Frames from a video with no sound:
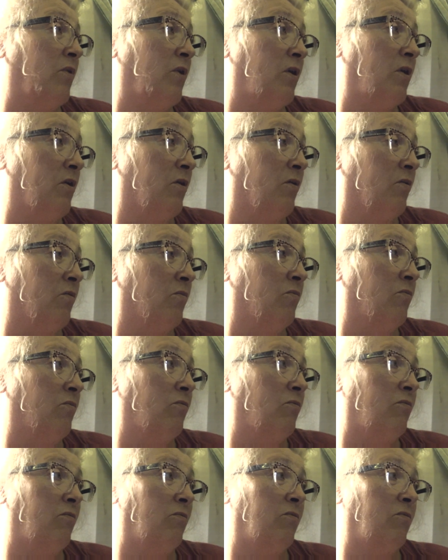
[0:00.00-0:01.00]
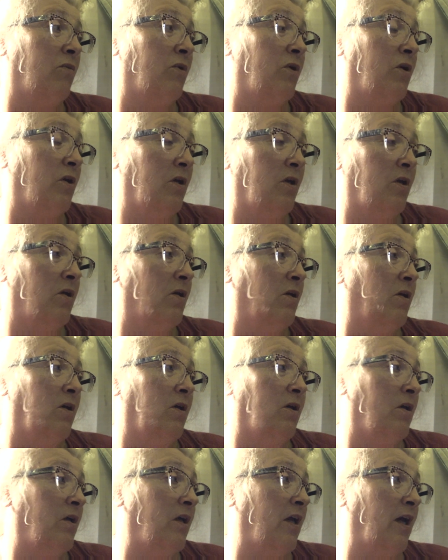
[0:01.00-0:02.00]
you know.
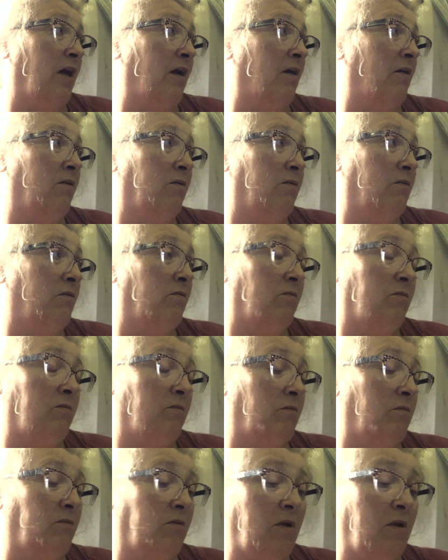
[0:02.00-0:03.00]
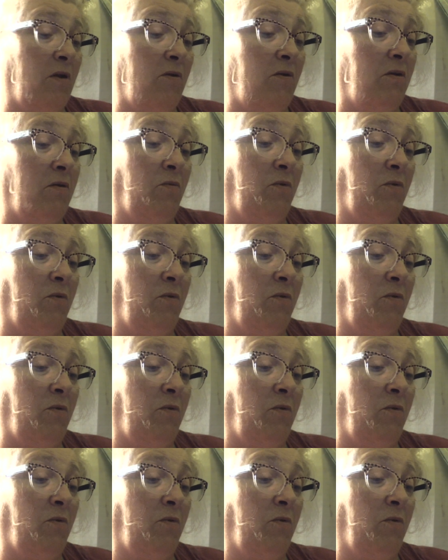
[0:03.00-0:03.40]
Yeah. I don't even